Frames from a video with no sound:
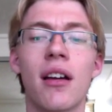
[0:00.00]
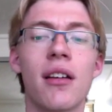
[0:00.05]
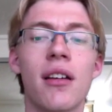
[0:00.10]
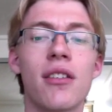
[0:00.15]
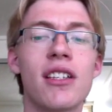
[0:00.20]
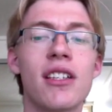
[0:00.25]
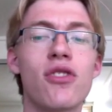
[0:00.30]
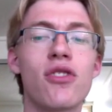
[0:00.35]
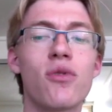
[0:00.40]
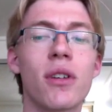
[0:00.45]

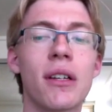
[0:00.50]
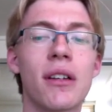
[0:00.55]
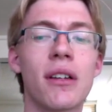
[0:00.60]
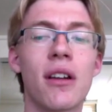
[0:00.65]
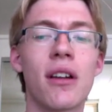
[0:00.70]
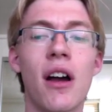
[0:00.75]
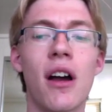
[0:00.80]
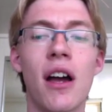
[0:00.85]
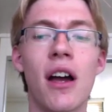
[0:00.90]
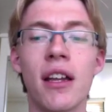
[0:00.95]
District
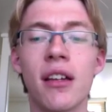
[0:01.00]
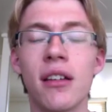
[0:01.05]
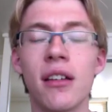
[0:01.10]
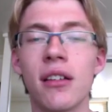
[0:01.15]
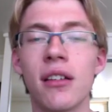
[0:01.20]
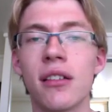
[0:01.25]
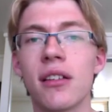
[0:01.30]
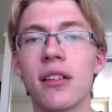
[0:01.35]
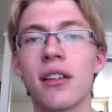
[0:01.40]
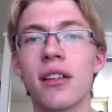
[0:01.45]

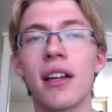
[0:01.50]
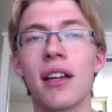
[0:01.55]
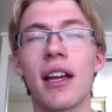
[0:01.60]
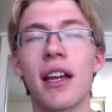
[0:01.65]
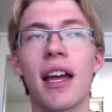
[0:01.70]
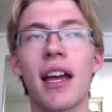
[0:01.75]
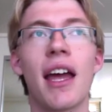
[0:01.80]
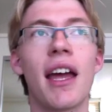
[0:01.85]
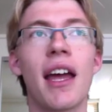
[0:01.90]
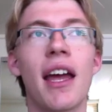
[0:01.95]
9
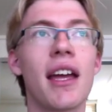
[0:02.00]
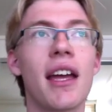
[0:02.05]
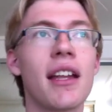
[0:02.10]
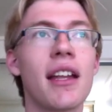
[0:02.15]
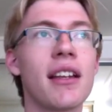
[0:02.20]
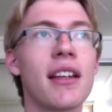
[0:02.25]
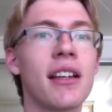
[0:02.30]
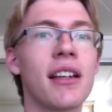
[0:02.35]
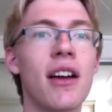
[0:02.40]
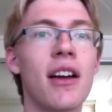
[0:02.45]

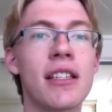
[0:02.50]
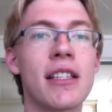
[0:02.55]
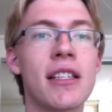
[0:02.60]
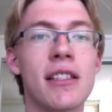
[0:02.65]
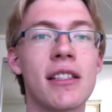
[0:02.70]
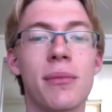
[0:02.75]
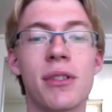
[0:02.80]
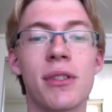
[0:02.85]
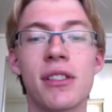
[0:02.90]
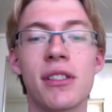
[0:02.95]
and
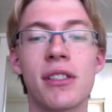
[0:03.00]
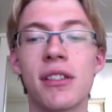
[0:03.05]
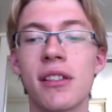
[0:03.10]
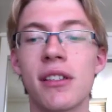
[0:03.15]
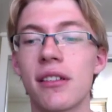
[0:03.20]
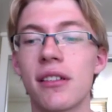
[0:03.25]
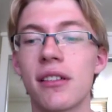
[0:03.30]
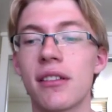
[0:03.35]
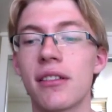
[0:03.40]
Elysium, isn't it?